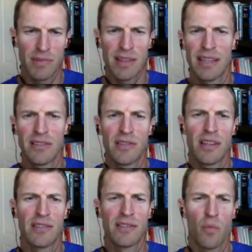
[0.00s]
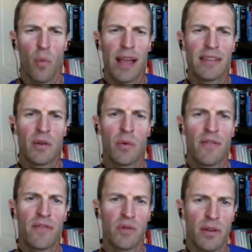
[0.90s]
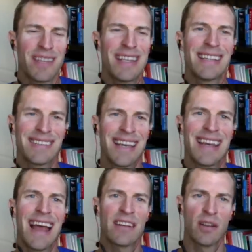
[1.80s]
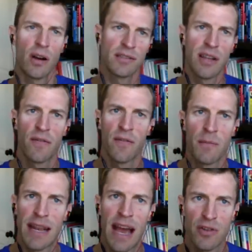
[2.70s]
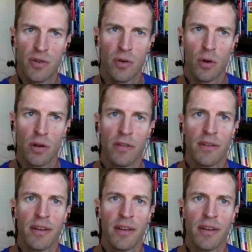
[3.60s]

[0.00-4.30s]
these, these ways that we've sort of disconnected ourselves from the natural world.